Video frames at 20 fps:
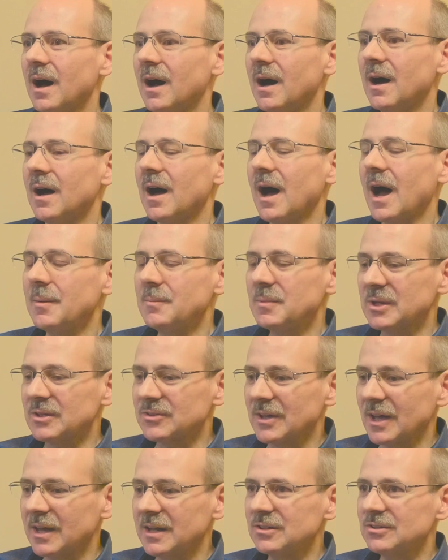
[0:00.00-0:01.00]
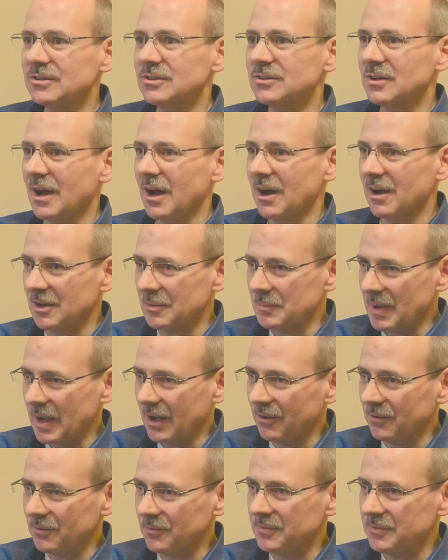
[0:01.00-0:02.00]
I'm excited to talk
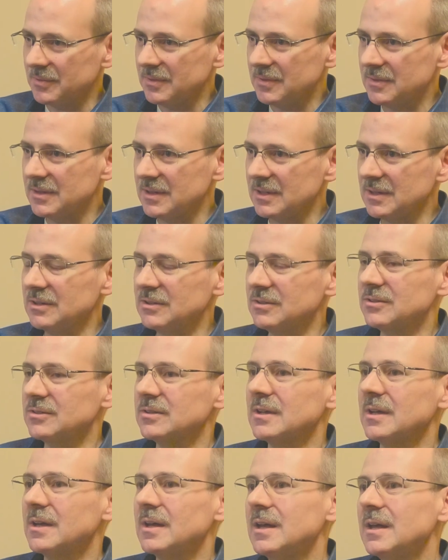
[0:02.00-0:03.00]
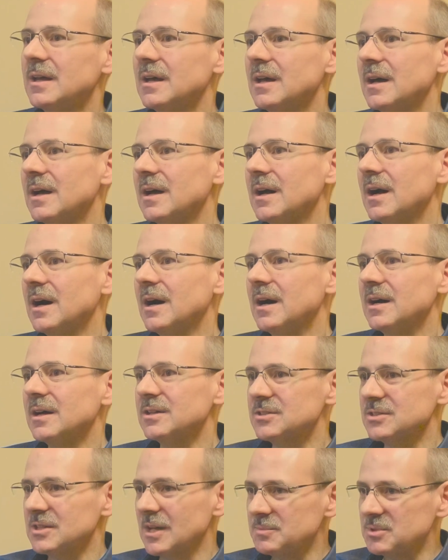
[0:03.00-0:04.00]
about these
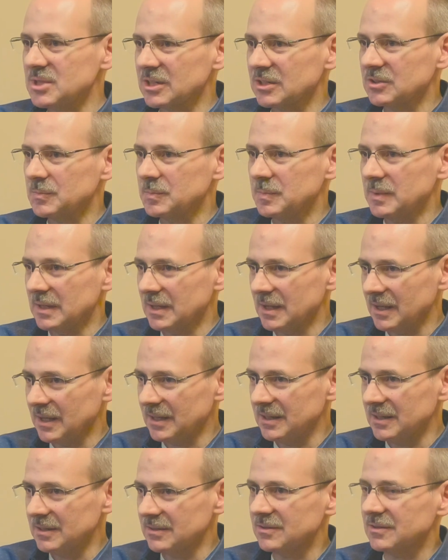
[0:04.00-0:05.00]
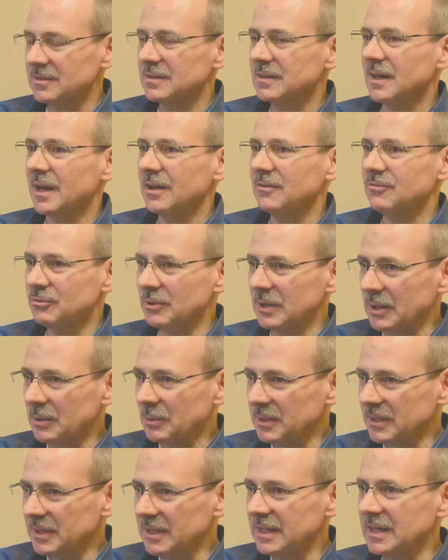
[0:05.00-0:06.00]
subjects because I
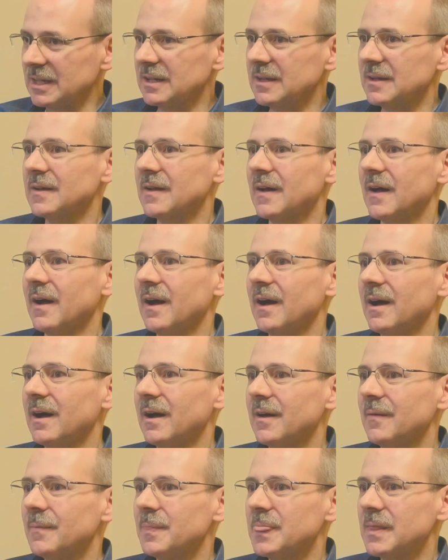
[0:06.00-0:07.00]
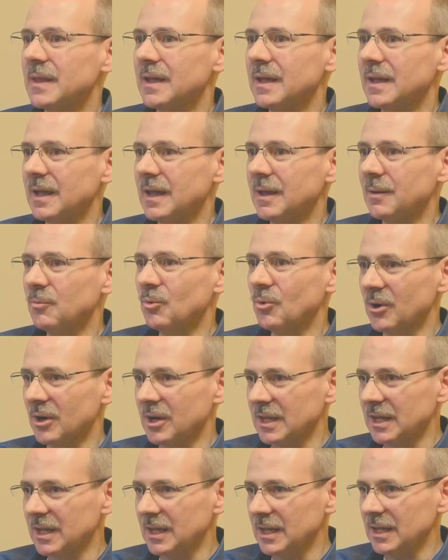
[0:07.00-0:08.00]
frequently am
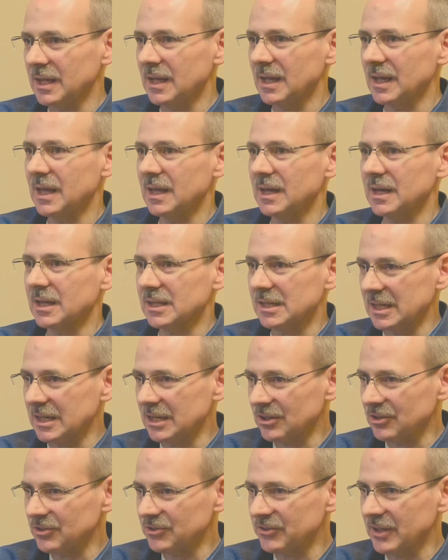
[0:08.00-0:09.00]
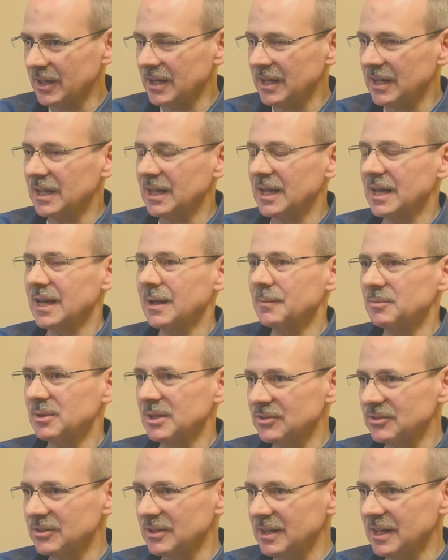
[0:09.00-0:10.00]
working in a clinical setting and I'm
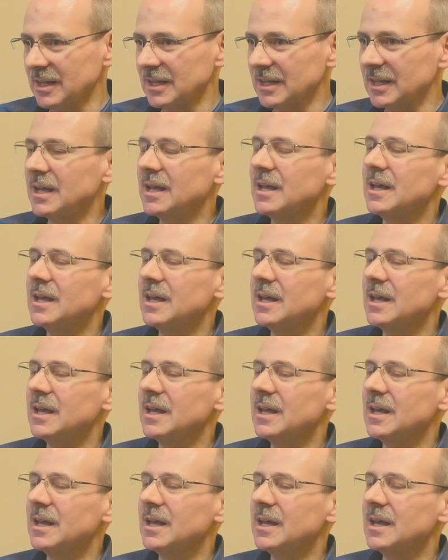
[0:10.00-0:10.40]
listening,